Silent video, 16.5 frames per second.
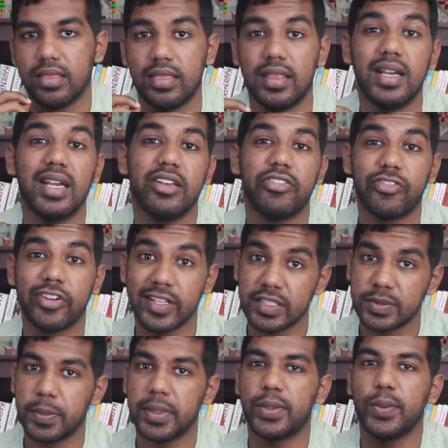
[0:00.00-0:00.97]
The
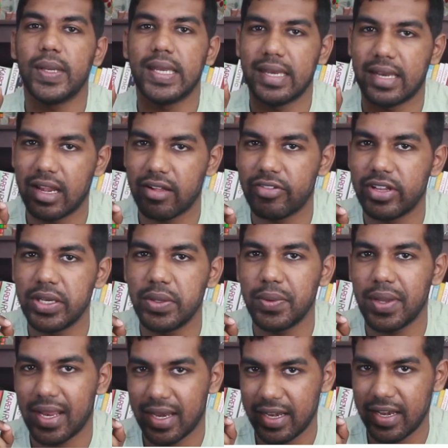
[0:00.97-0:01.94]
difference between revenue
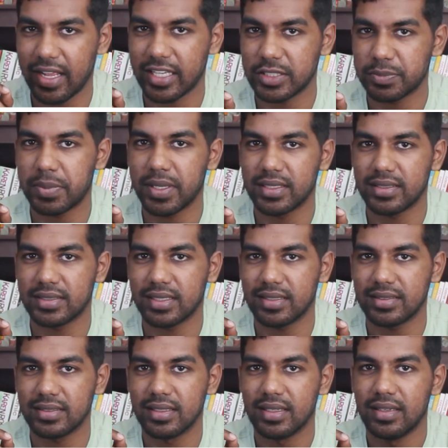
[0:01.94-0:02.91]
and
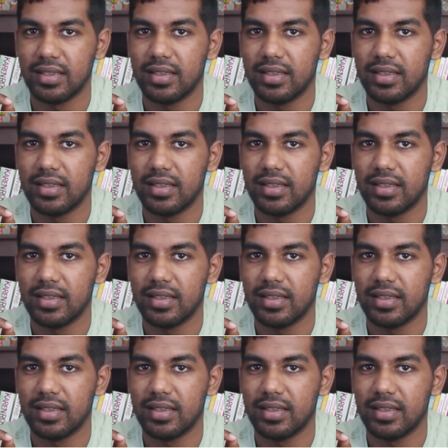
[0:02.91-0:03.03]
expenses